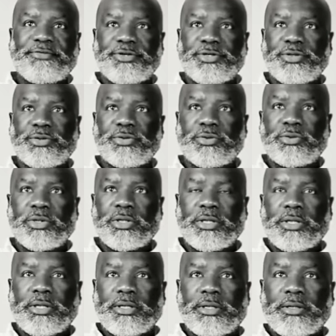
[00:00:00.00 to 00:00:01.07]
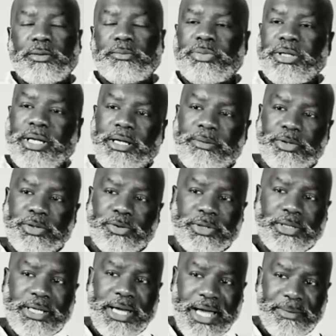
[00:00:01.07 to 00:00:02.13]
to be able to
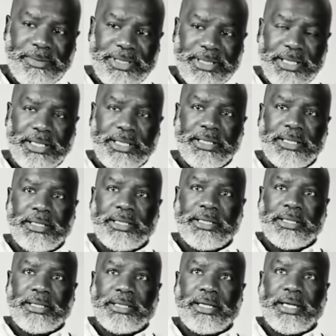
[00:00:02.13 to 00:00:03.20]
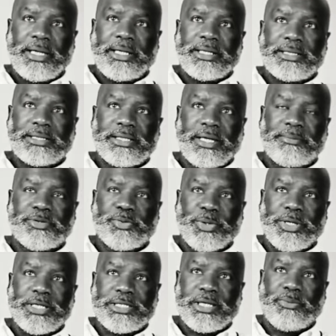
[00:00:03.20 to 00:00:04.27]
accommodate and in
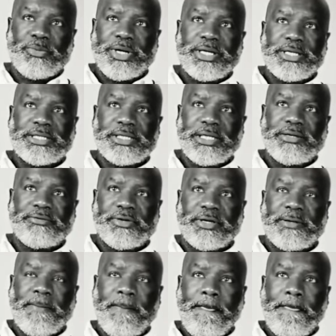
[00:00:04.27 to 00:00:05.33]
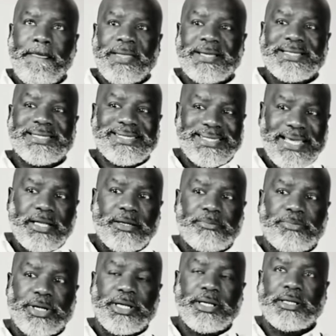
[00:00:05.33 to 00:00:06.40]
some ways even
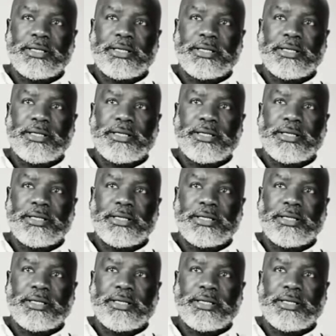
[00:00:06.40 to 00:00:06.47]
celebrate